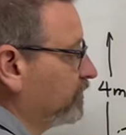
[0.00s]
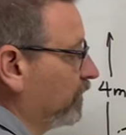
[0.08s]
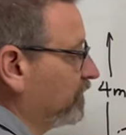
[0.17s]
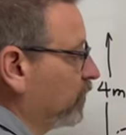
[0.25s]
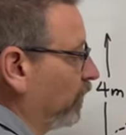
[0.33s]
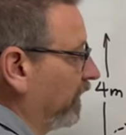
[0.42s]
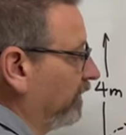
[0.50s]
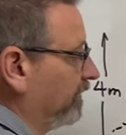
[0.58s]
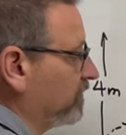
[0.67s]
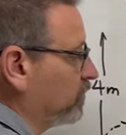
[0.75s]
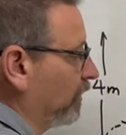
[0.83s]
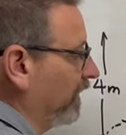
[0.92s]
he's going
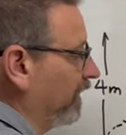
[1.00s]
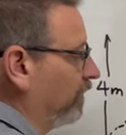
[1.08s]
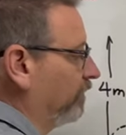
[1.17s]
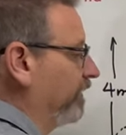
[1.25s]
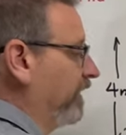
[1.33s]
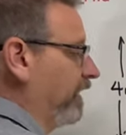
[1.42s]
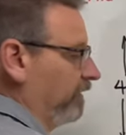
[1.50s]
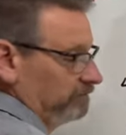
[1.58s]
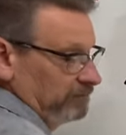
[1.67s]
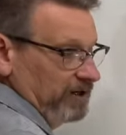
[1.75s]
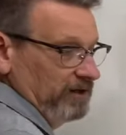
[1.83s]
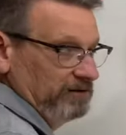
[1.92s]
this way over there,
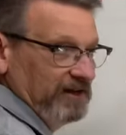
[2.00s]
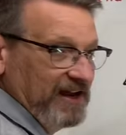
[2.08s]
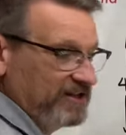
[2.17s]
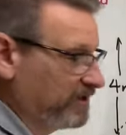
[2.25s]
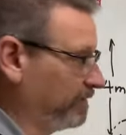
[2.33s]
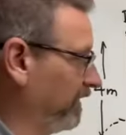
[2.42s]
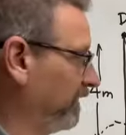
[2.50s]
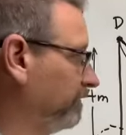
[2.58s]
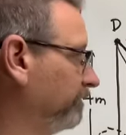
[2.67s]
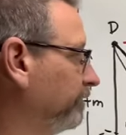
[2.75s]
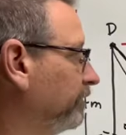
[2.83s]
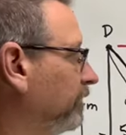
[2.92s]
right? Has to be,
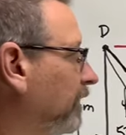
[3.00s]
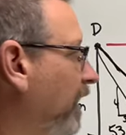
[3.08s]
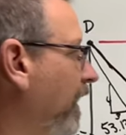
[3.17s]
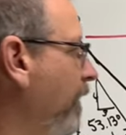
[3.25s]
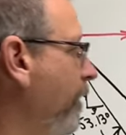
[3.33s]
okay?